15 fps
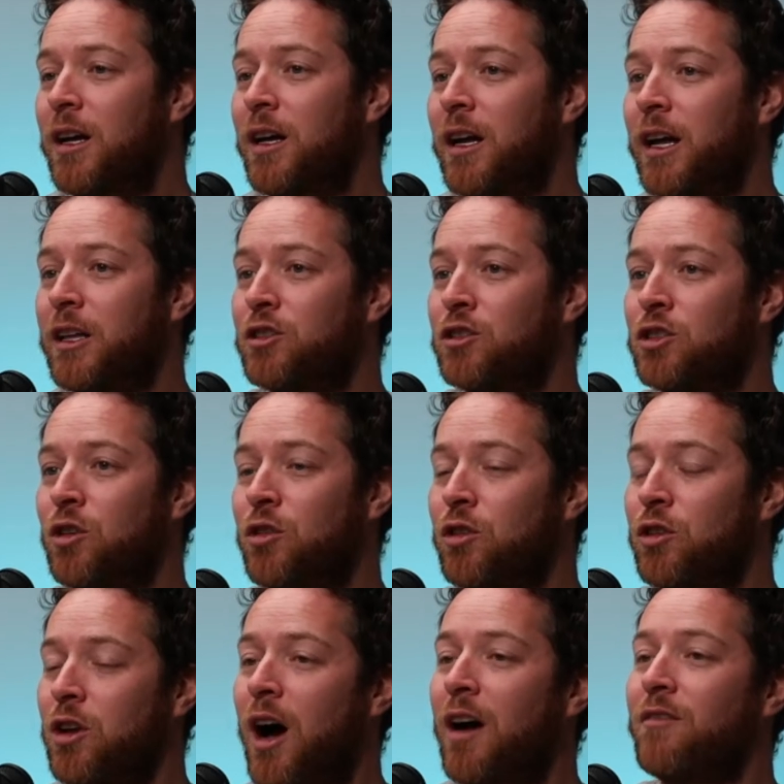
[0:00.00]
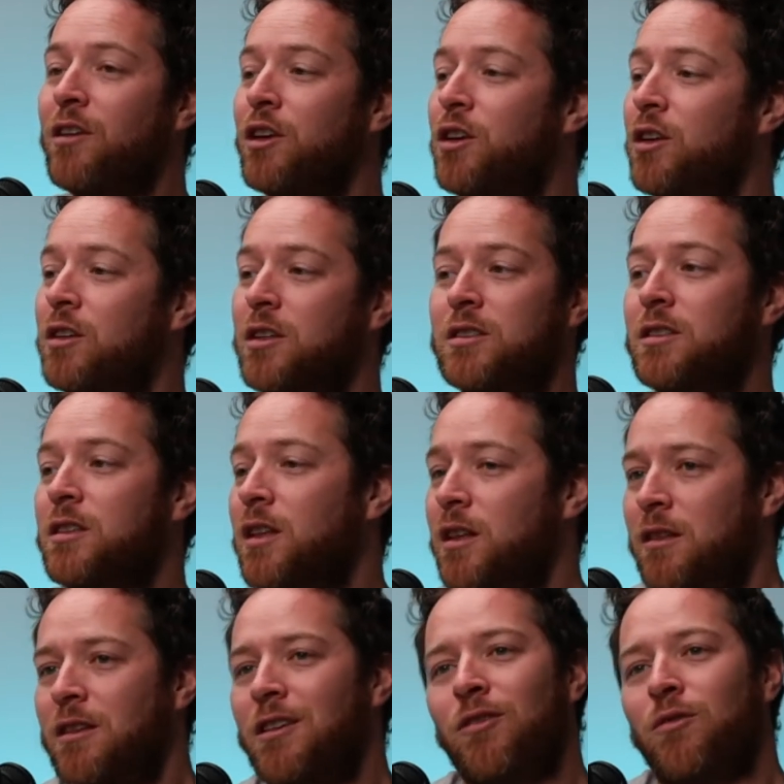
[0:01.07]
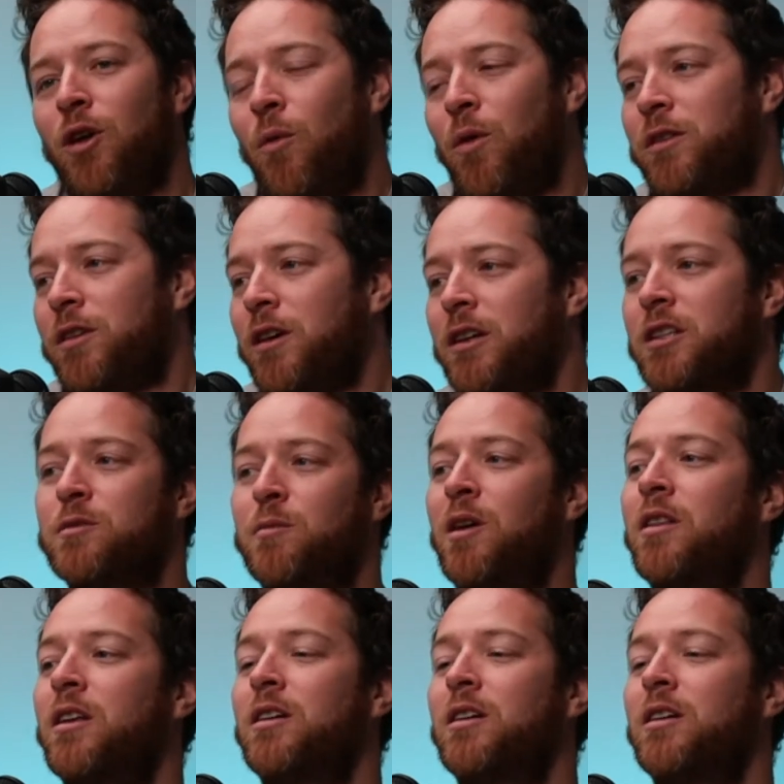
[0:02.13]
And so they're not very good, because they don't know what they're going to smell.